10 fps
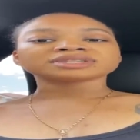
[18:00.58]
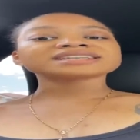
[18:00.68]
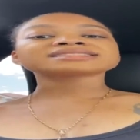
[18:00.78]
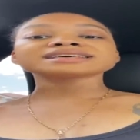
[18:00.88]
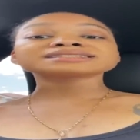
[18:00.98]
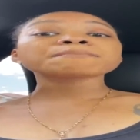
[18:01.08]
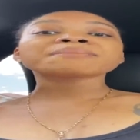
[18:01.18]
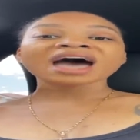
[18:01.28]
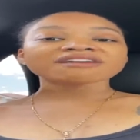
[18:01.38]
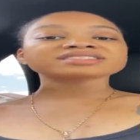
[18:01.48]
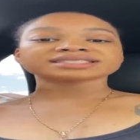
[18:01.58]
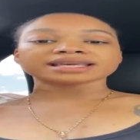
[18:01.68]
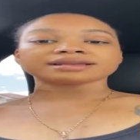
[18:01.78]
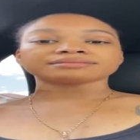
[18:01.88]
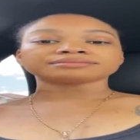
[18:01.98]
This is
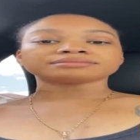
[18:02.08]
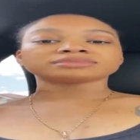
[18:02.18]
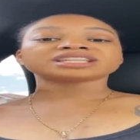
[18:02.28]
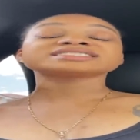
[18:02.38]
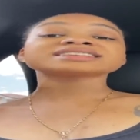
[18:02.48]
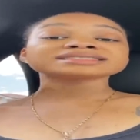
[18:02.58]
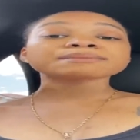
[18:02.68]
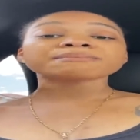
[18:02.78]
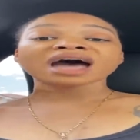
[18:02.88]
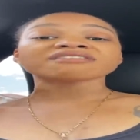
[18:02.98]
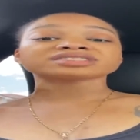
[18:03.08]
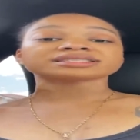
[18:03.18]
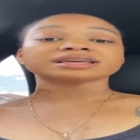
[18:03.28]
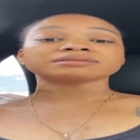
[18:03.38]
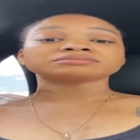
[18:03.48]
embarrassing. This is
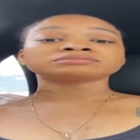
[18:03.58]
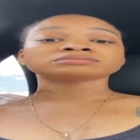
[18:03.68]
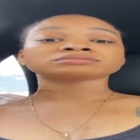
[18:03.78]
embarrassing.